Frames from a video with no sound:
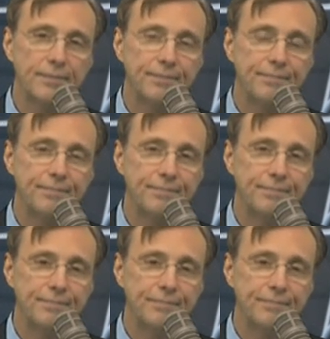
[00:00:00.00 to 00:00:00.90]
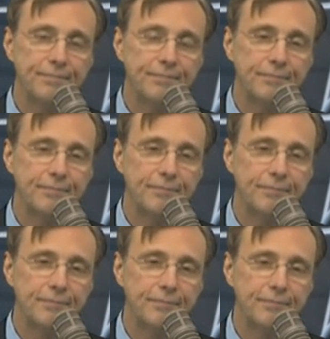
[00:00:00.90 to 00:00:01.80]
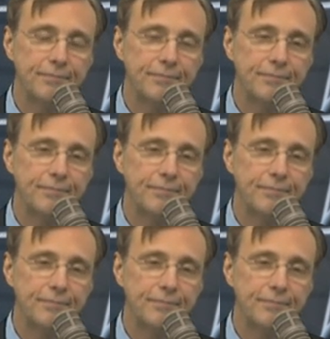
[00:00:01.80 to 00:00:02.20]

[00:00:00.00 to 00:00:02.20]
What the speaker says: [no speech]